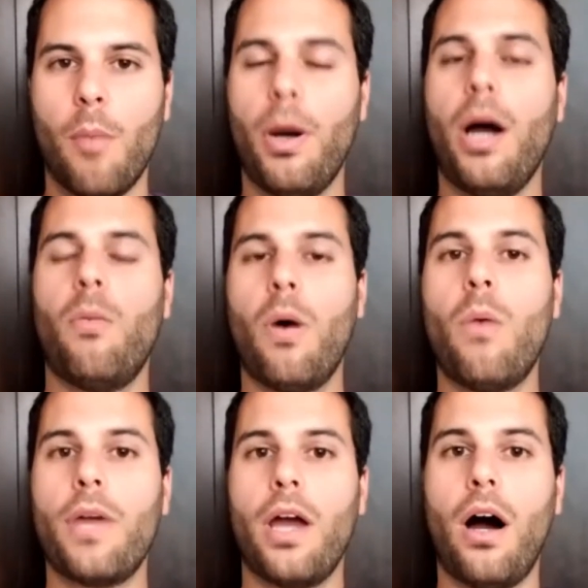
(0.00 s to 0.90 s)
But
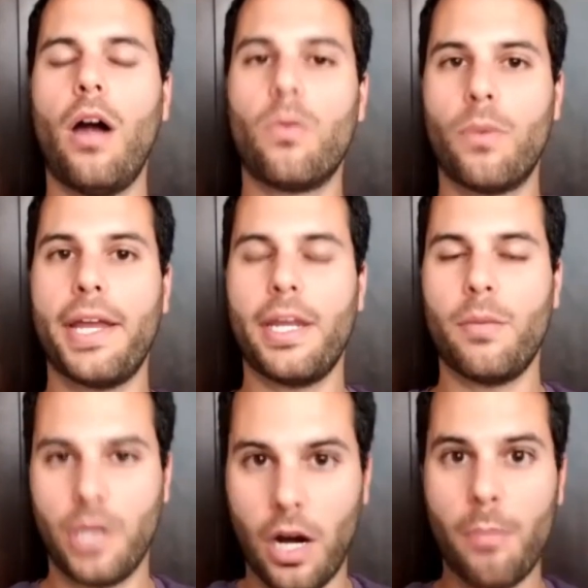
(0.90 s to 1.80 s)
when we are ready,
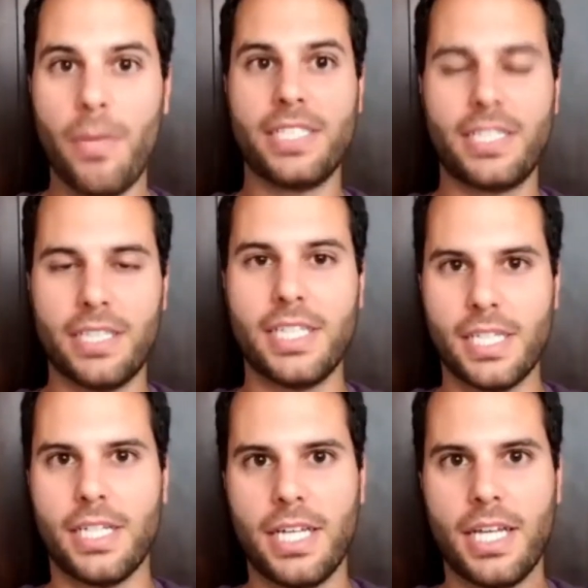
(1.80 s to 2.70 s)
we are
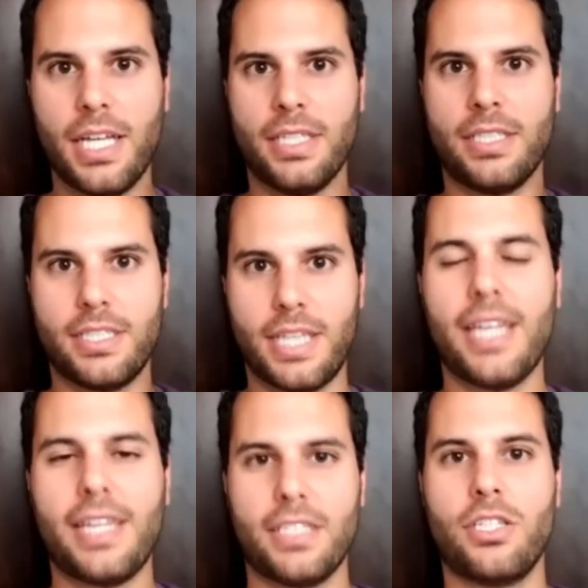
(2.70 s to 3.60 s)
mentally in a
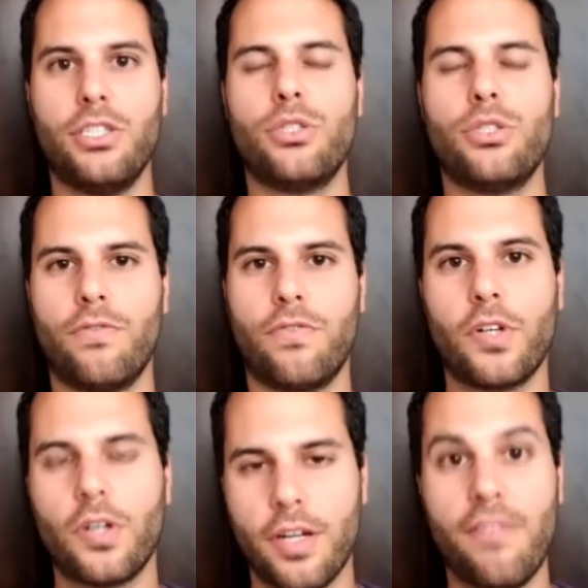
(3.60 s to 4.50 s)
state that's conducive
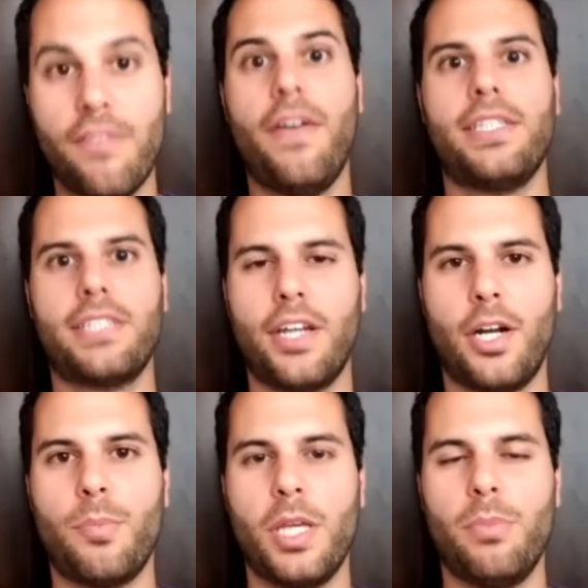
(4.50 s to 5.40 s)
for investing in
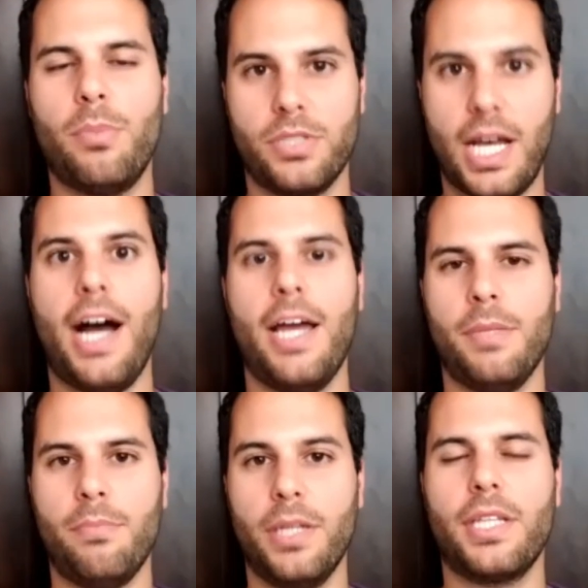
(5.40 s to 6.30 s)
our people, time,
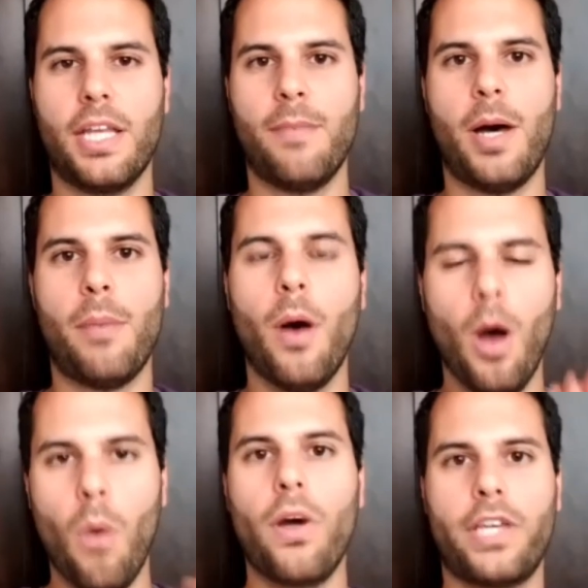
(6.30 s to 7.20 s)
and building them up,
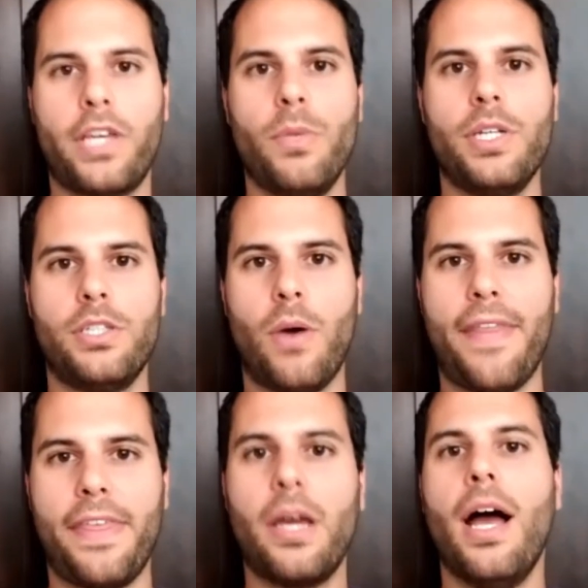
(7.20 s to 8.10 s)
what can we do? I
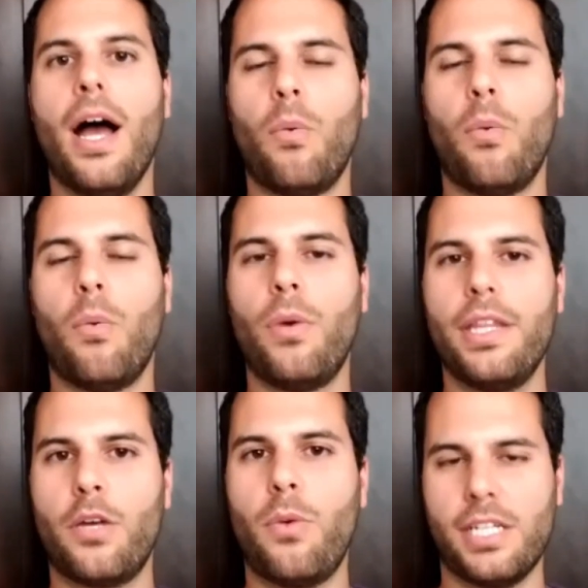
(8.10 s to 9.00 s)
think really
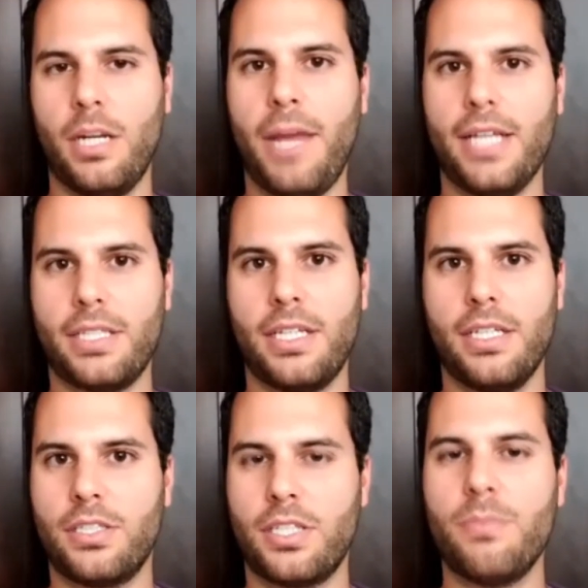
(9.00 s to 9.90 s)
the question I'm asking
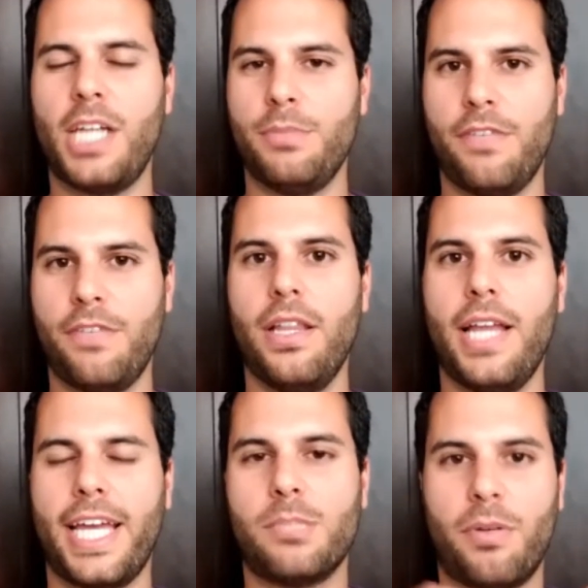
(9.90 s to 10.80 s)
is sometimes I feel
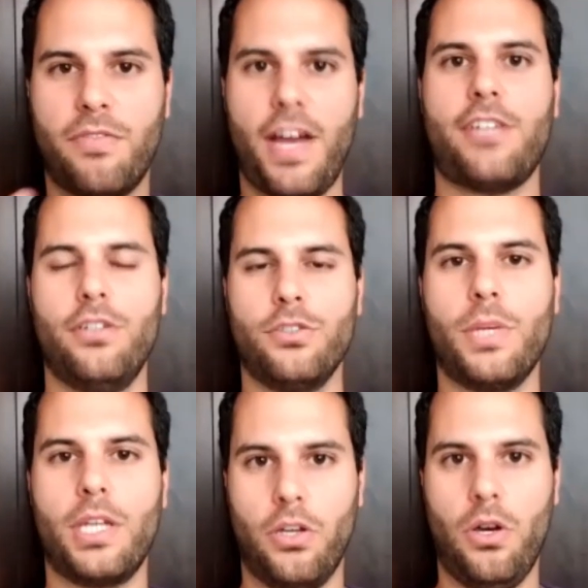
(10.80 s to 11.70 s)
like as professionals,
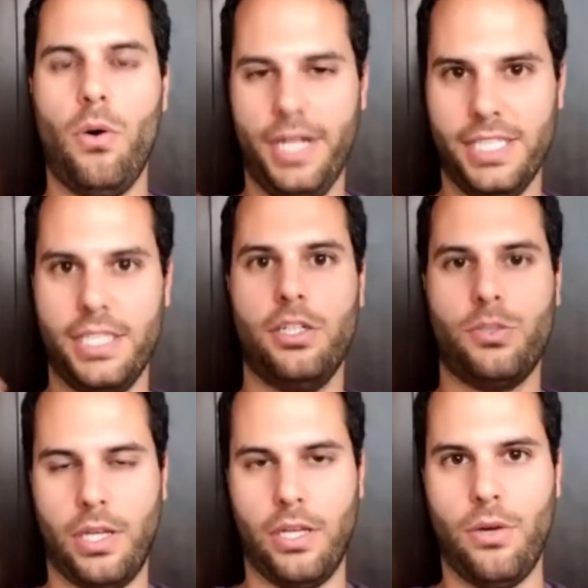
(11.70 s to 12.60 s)
we can go in, as leaders,
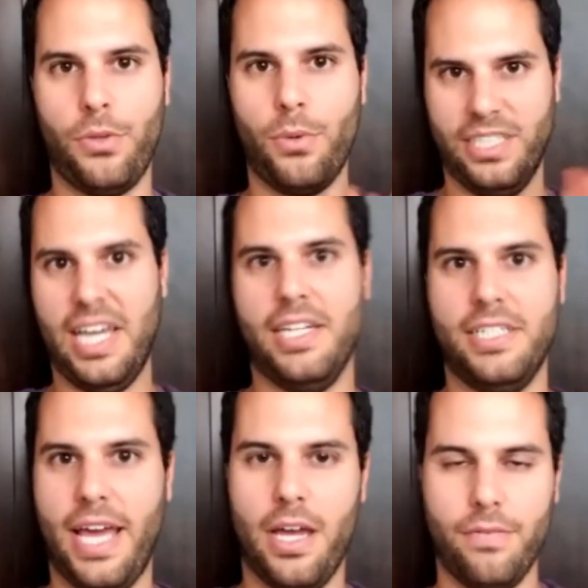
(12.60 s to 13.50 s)
we can go through our
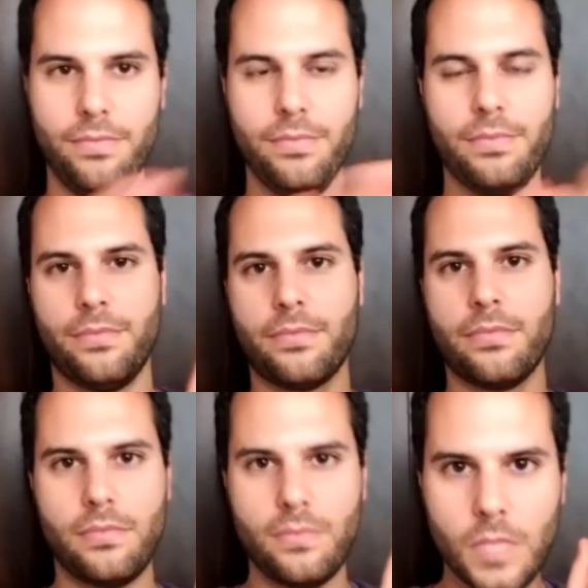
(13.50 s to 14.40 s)
day-to-day of,
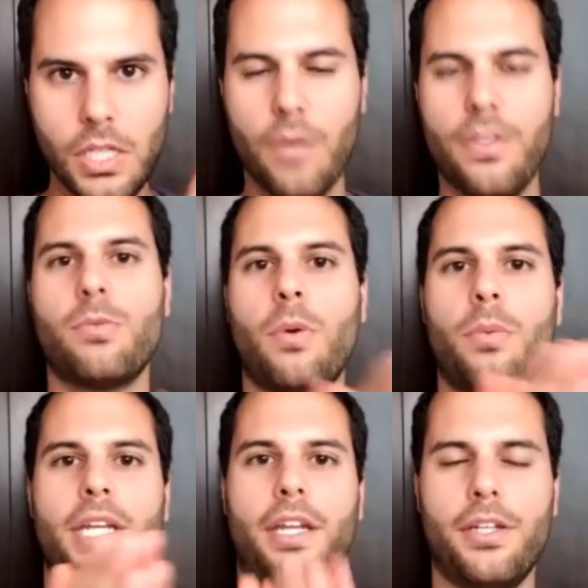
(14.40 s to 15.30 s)
you know, this is what
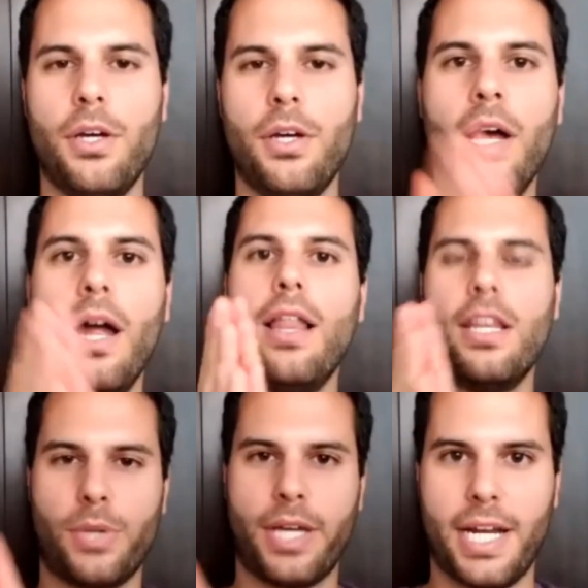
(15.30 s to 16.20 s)
we need to do,
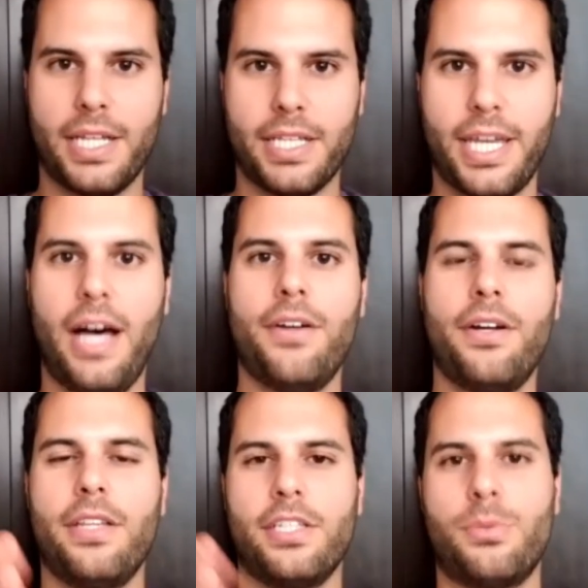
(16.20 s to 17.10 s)
this is what I got on the
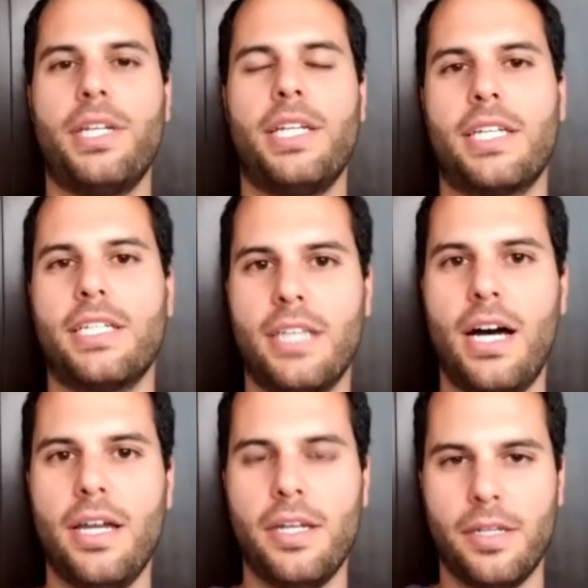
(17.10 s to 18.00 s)
calendar, this is what needs to get
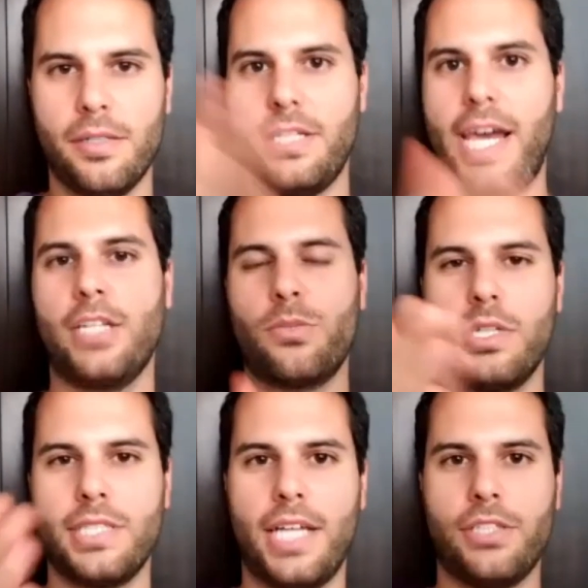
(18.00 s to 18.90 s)
done, task
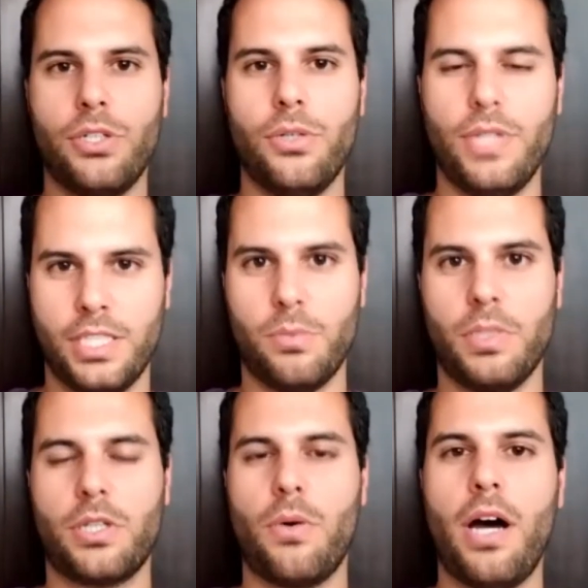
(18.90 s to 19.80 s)
one, task two, this is
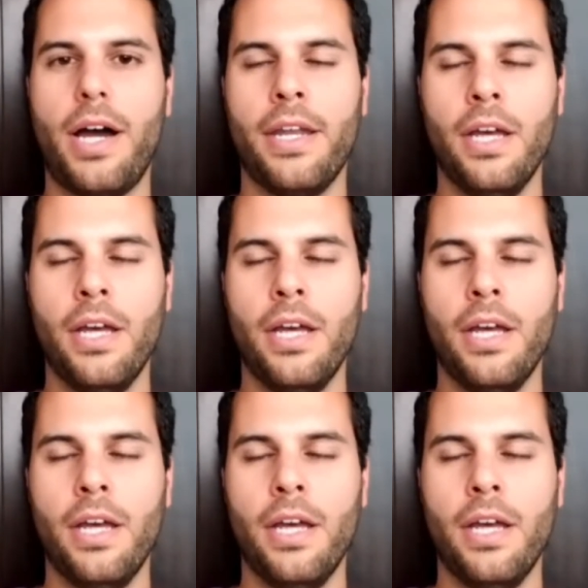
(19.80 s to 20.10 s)
what's going on.